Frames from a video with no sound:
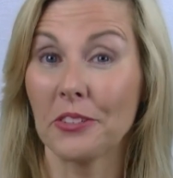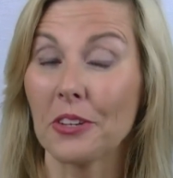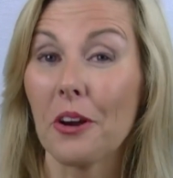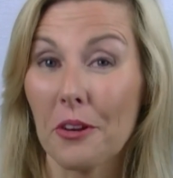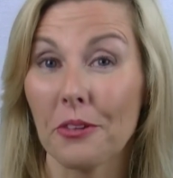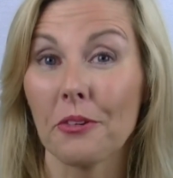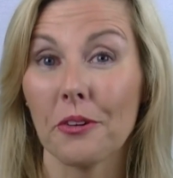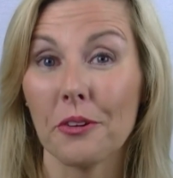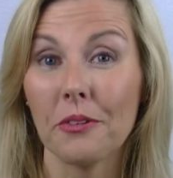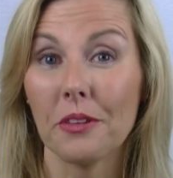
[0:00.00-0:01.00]
go
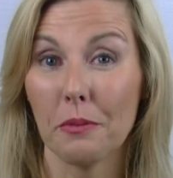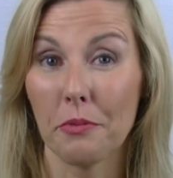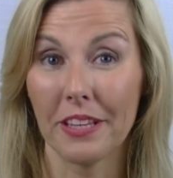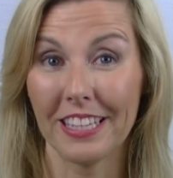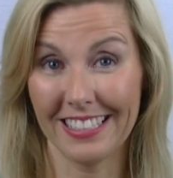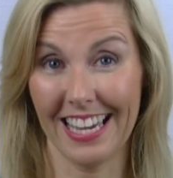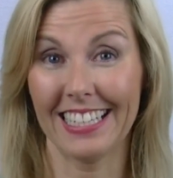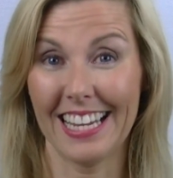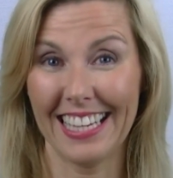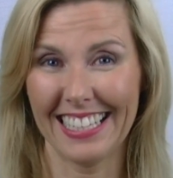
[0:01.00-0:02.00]
through the breathing
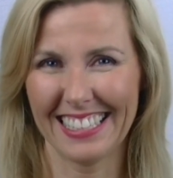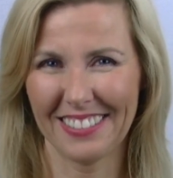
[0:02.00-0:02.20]
technique.